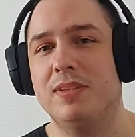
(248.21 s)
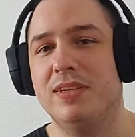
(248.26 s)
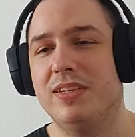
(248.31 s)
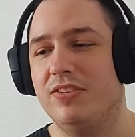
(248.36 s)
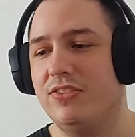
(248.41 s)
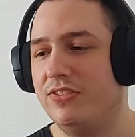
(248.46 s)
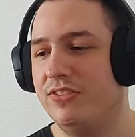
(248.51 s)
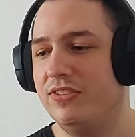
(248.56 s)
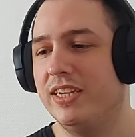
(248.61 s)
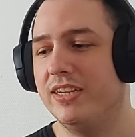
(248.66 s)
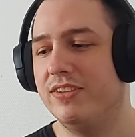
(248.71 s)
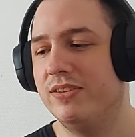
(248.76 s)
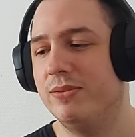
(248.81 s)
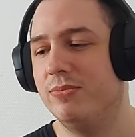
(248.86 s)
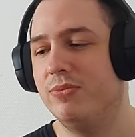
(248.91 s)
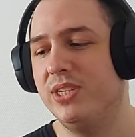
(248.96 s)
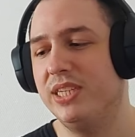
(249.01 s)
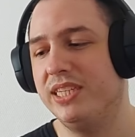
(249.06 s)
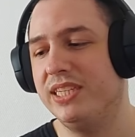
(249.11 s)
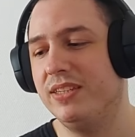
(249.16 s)
it's just like some
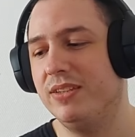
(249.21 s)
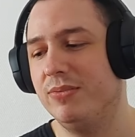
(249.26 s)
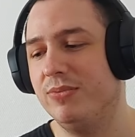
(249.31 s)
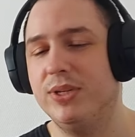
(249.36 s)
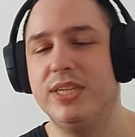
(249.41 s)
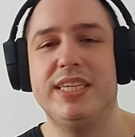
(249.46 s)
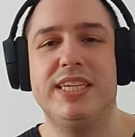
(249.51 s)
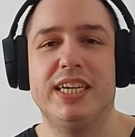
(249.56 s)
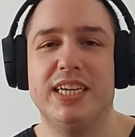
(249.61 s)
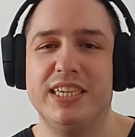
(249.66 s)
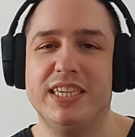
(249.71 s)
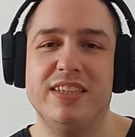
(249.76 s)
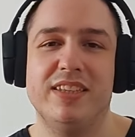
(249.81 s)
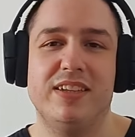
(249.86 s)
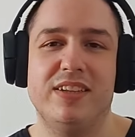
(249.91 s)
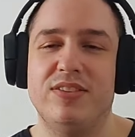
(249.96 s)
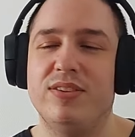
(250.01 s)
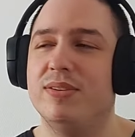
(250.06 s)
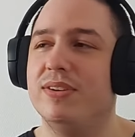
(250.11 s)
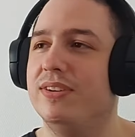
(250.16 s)
weak, weak guy.
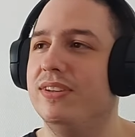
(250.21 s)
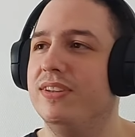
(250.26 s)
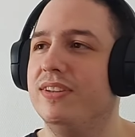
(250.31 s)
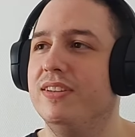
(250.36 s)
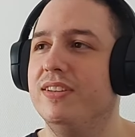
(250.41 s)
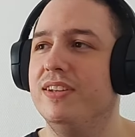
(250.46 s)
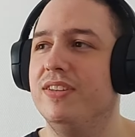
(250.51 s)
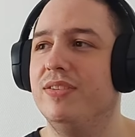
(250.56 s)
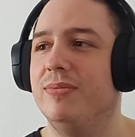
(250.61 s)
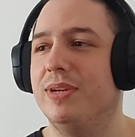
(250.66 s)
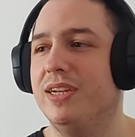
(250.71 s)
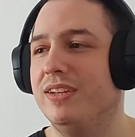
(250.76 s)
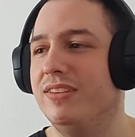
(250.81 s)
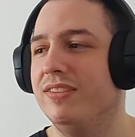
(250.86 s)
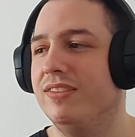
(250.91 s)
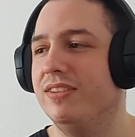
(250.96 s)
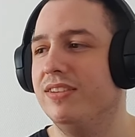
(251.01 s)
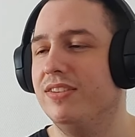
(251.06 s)
That's a, that's about it.